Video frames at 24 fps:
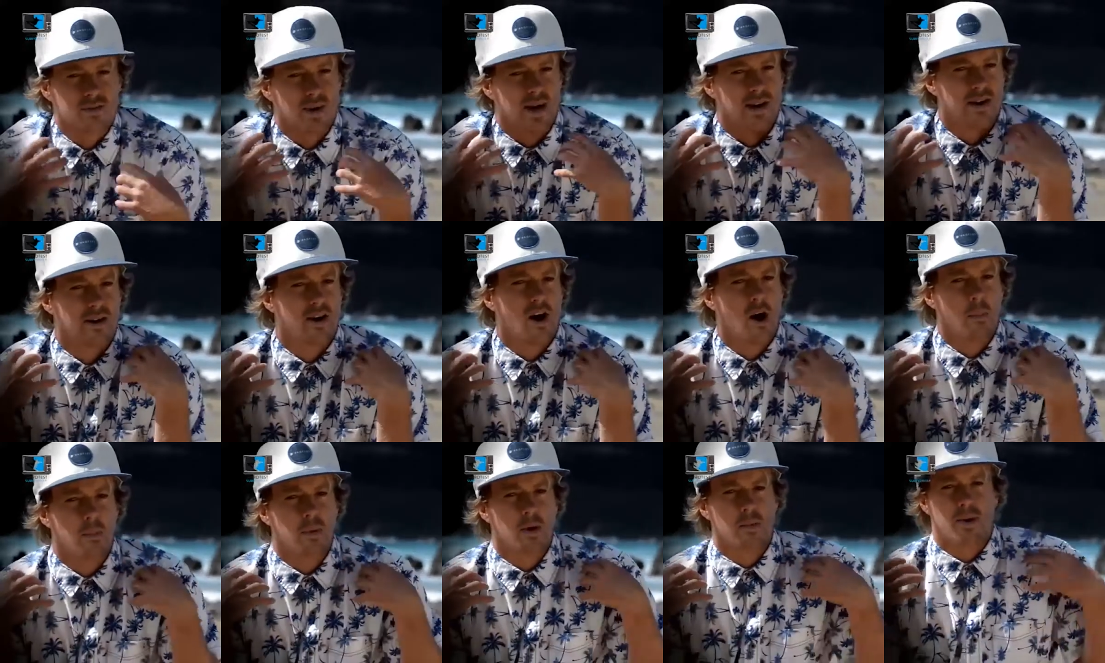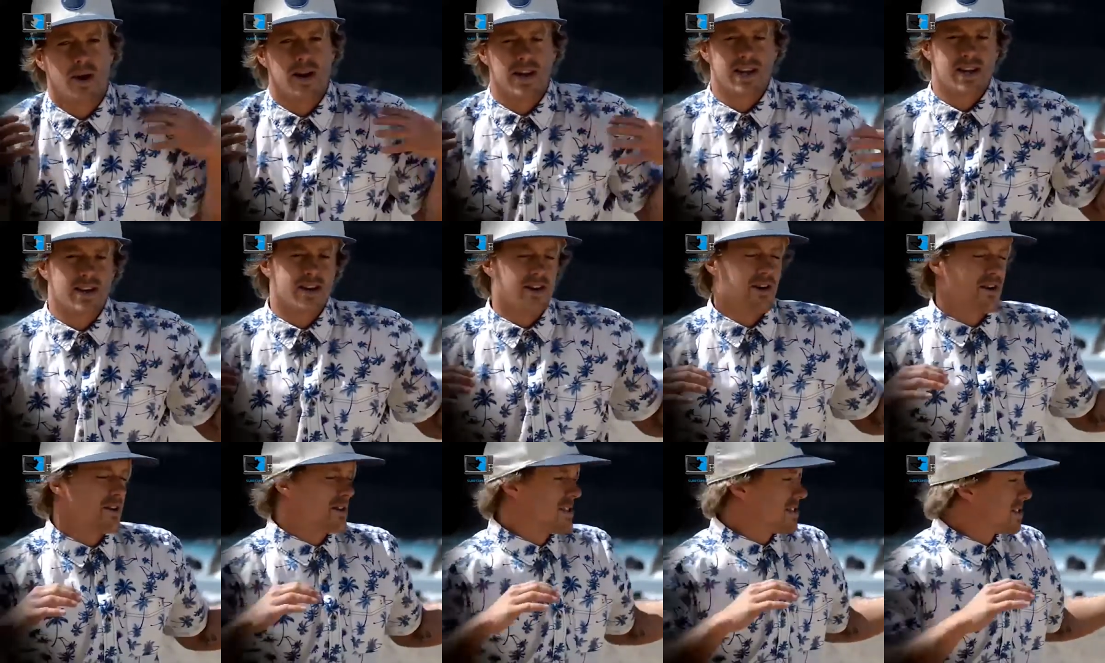where your upper body
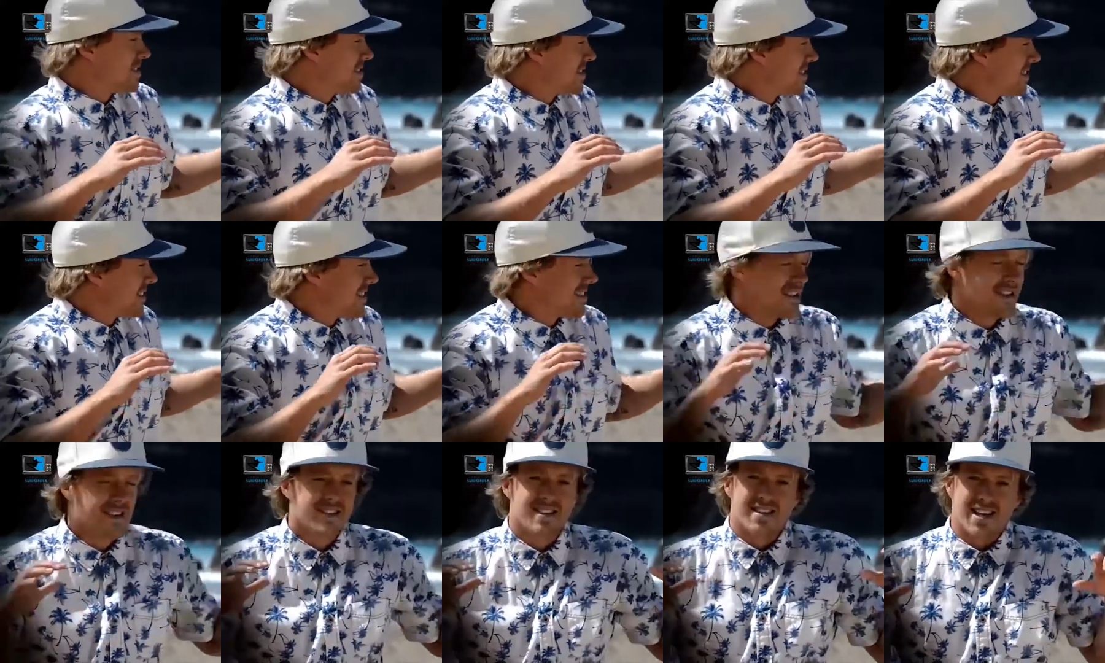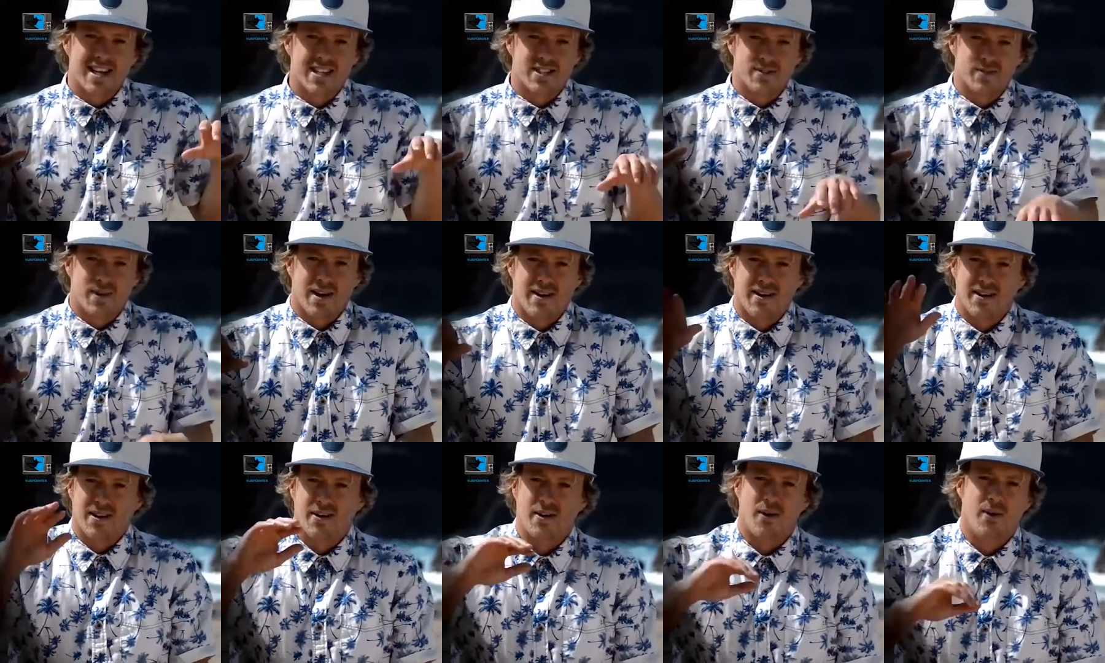goes, that's
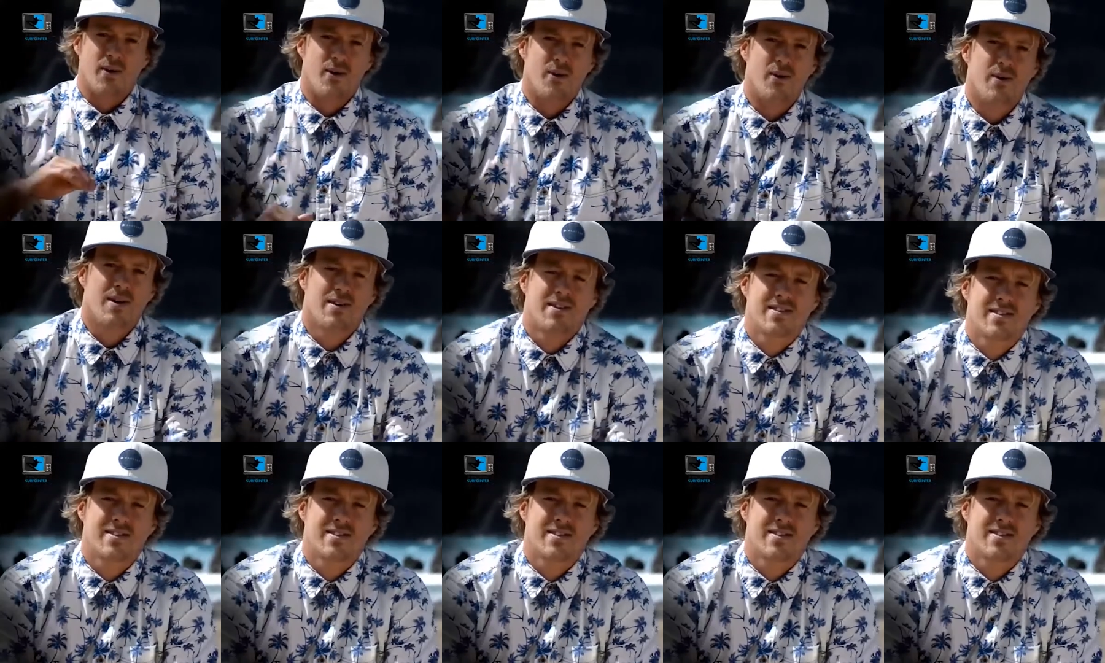where your whole